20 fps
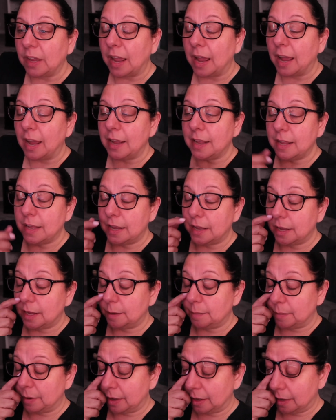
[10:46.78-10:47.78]
I
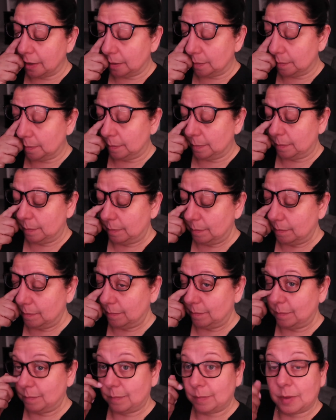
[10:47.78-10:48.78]
am
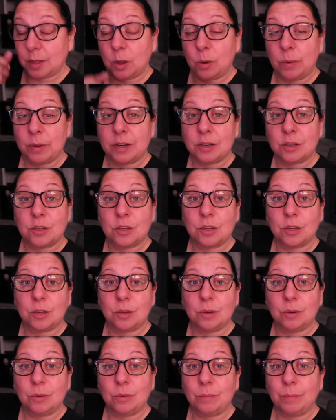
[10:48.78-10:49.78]
going
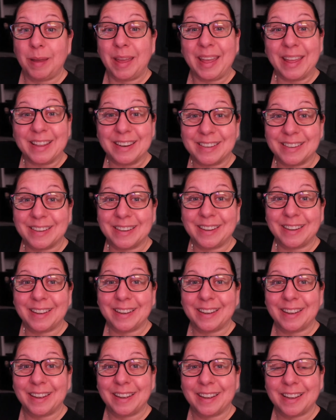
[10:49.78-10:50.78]
to bed.
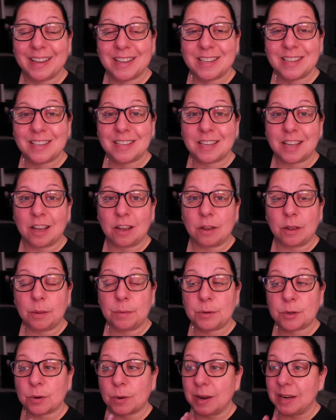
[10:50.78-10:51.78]
So it
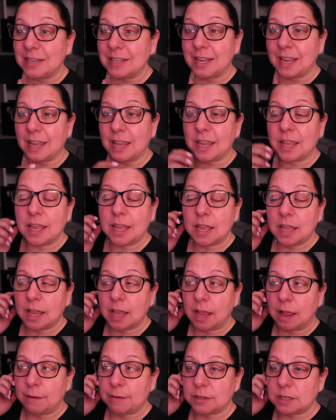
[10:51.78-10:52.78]
was a great day.
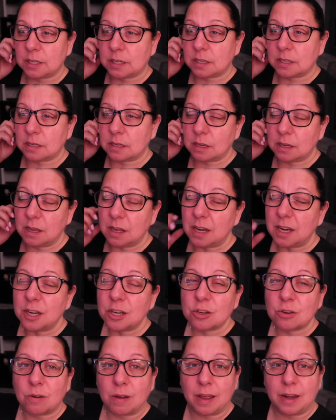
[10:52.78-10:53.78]
I was gonna
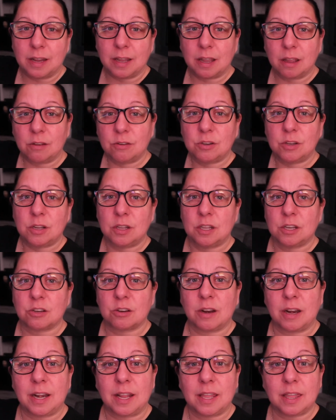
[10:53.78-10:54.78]
try to go to the
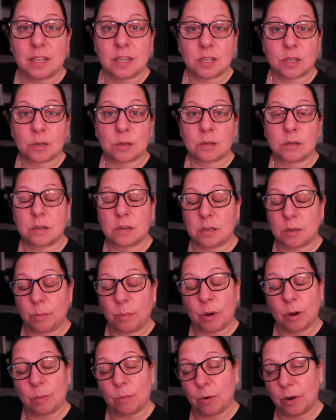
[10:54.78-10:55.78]
training
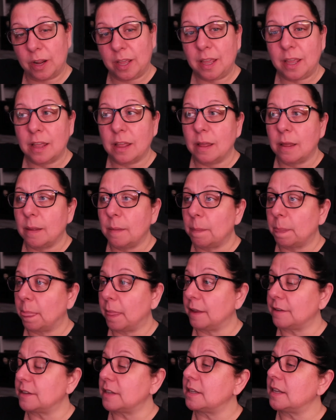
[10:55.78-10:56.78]
tomorrow morning.
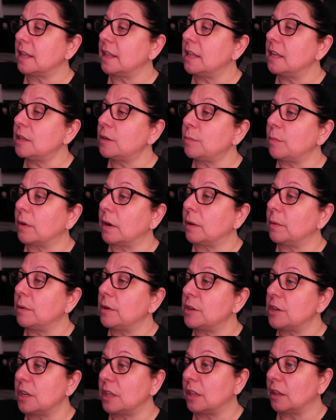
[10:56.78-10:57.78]
I was gonna say this morning,
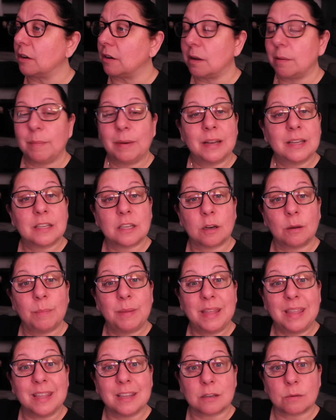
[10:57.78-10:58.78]
which in 30 minutes it'll
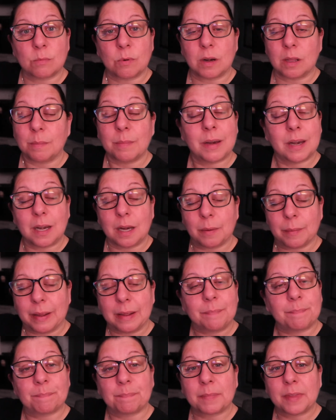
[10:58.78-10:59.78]
be this morning, but
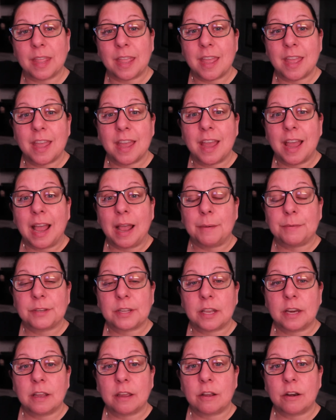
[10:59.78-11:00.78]
anyway. I was
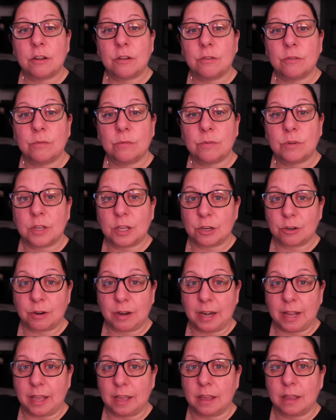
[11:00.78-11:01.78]
gonna go to the
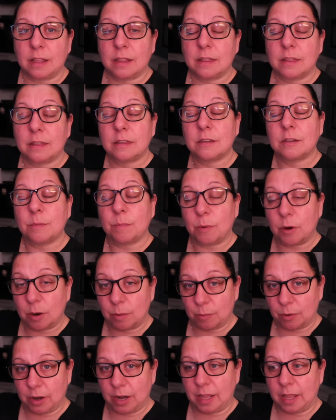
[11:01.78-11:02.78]
training
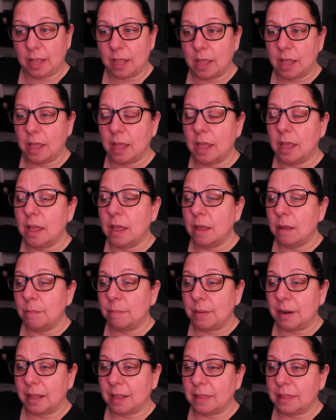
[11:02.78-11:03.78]
tomorrow morning,
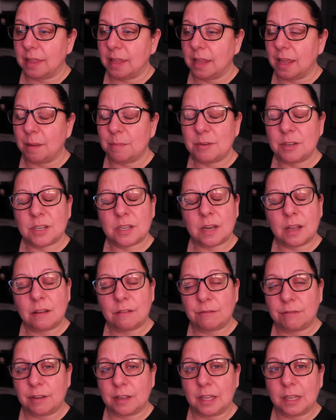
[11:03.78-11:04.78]
but I think I'm just
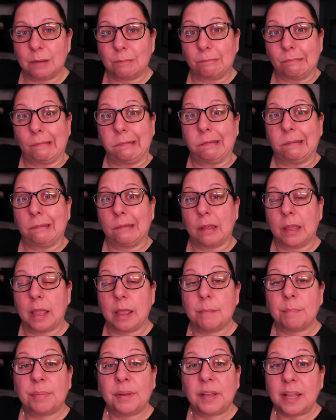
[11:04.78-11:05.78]
not feeling,
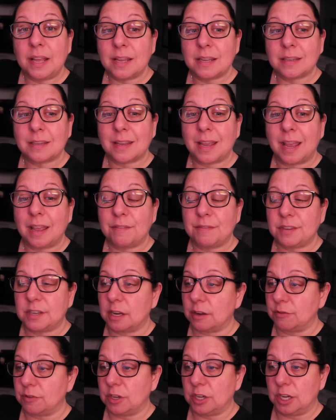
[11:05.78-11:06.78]
plus I have
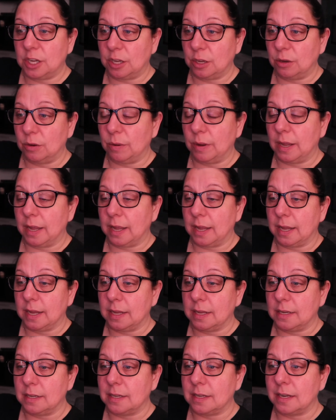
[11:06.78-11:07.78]
stuff to do,
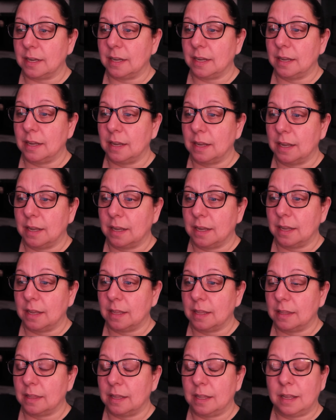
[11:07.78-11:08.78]
and
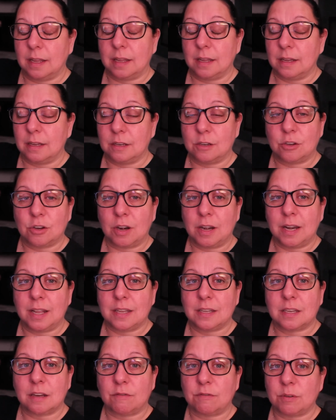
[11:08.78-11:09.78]
the
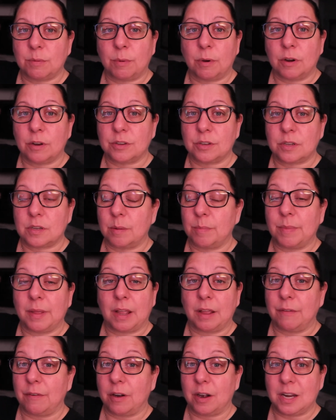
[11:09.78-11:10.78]
training stuff tomorrow is
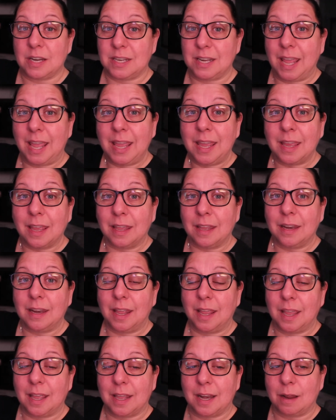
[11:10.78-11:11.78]
something I've already taken,
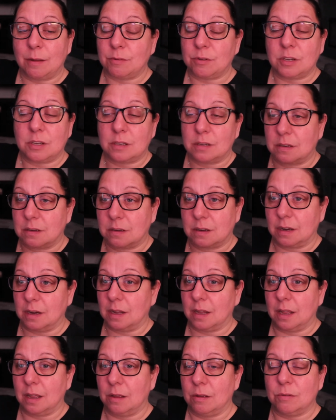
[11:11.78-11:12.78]
and I was just
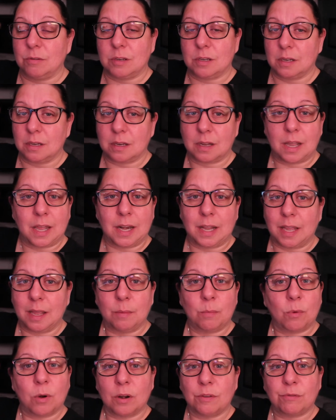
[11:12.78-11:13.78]
gonna go to kind of
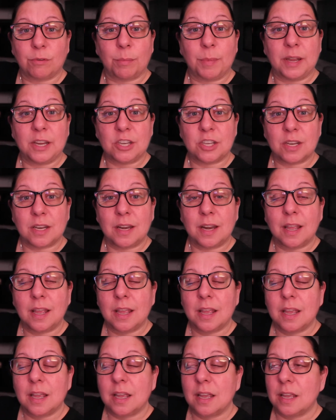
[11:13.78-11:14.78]
get more information.
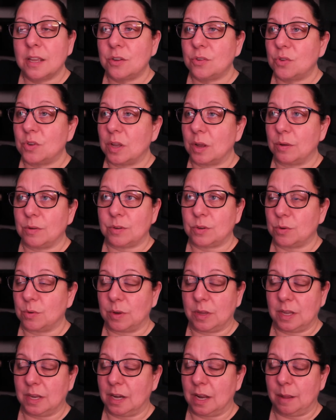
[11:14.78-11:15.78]
So it's
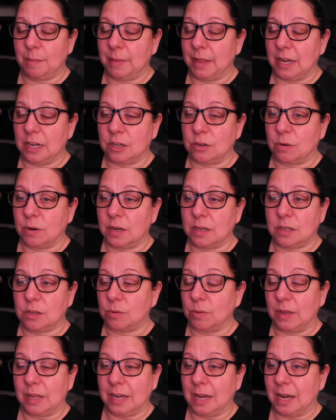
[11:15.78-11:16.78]
really not mandatory,
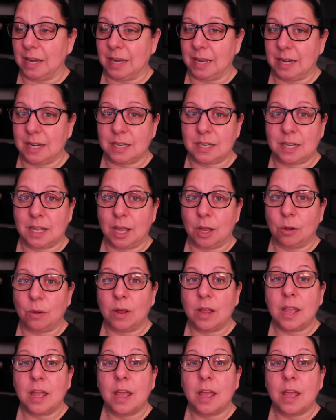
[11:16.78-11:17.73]
it's really not needed to go.